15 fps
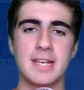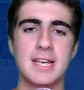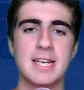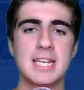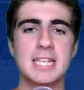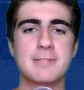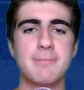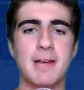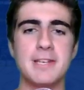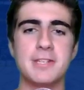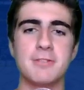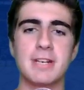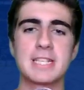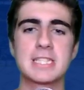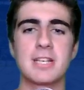He's been
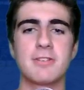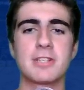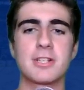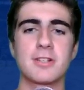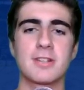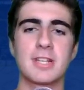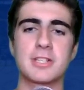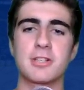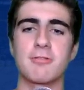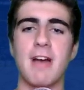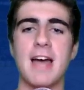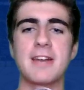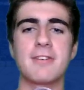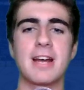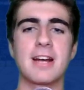doing so in the
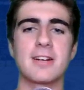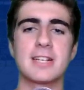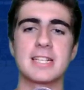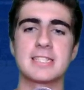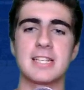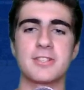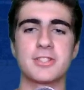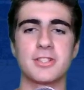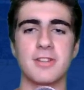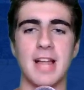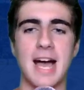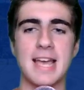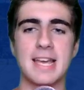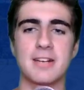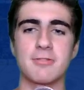Toronto area since
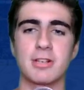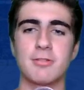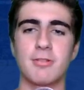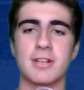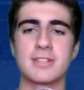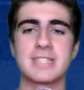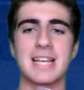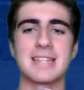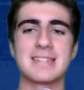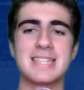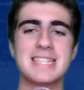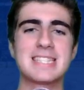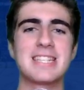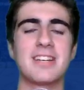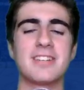July and requires at
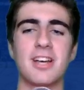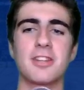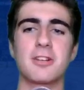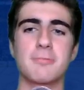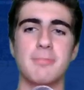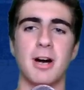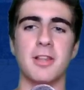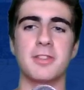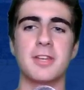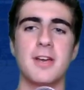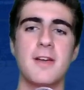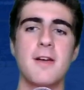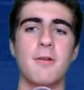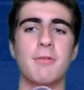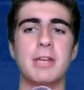least another month.
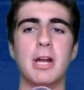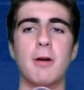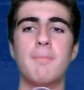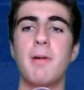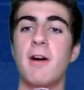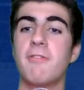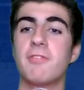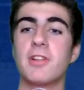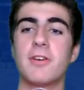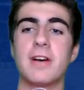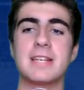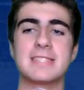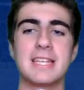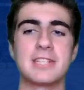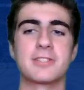We know Buffalo
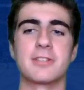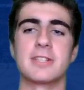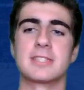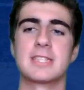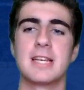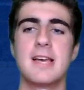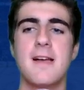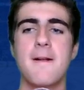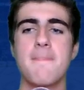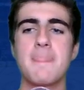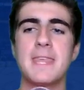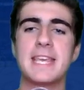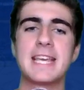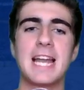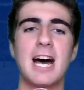has interest.
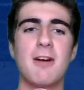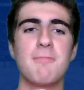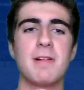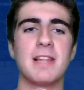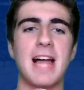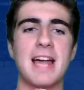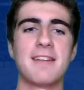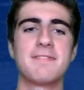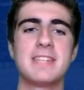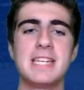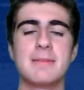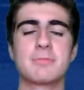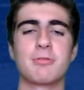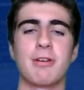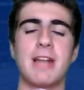He can help a lot of
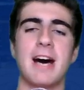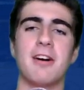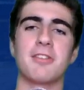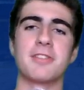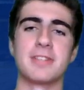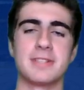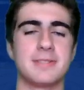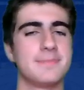teams when healthy.